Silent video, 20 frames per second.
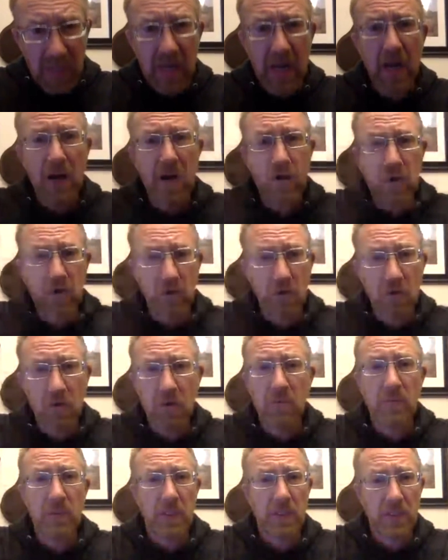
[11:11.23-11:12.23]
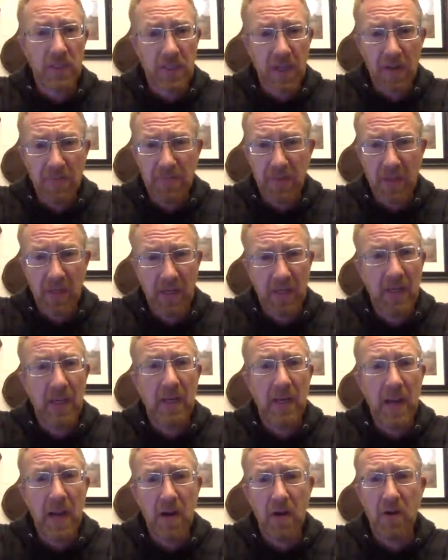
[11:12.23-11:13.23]
heirlooms and stuff that he'd
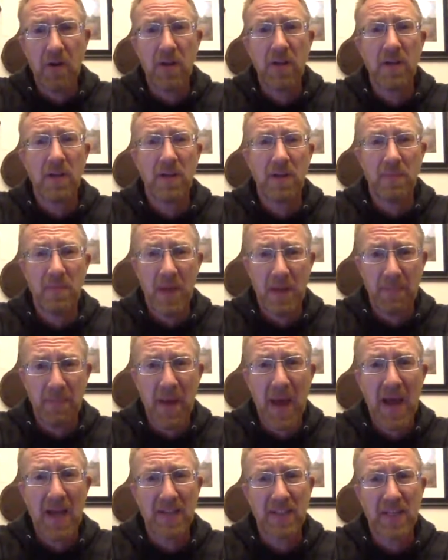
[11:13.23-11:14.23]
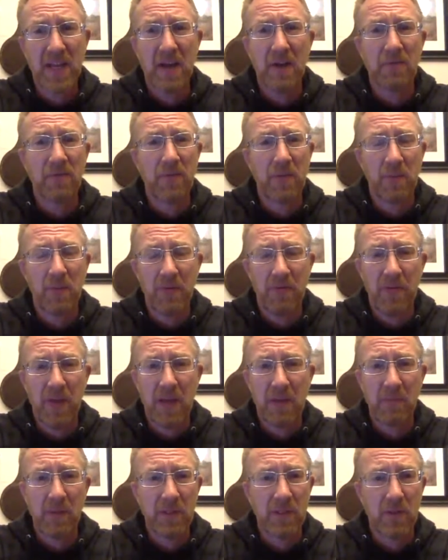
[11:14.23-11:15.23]
inherited and been passed down from the
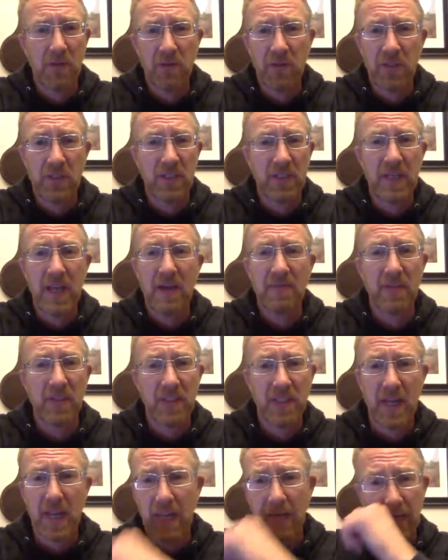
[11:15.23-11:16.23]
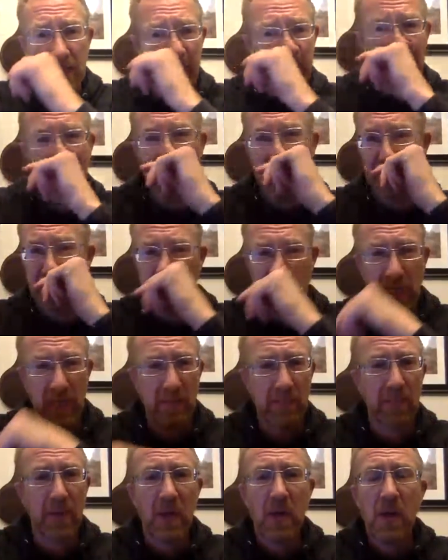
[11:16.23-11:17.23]
family, so just devastating. That Jeep